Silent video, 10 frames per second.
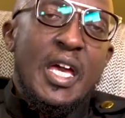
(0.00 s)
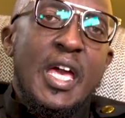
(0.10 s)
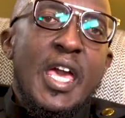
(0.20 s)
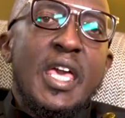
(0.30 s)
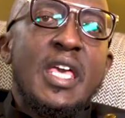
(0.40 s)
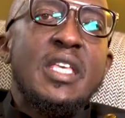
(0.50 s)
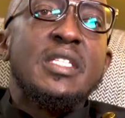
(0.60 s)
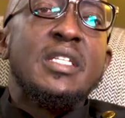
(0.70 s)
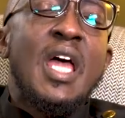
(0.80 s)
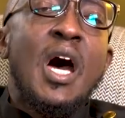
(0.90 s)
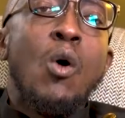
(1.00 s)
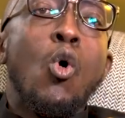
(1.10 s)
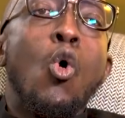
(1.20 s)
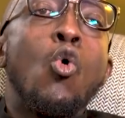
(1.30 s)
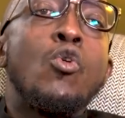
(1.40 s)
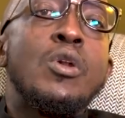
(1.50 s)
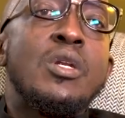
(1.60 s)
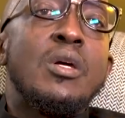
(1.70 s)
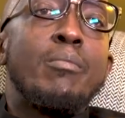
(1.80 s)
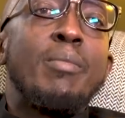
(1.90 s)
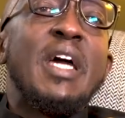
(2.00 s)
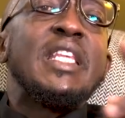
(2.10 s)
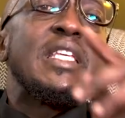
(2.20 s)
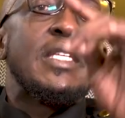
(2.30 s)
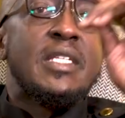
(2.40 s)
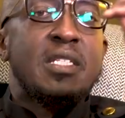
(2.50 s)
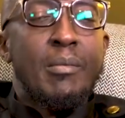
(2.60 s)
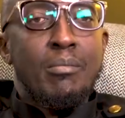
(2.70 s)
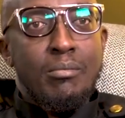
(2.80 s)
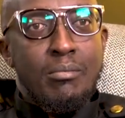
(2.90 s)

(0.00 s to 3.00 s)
He is now owned by the system.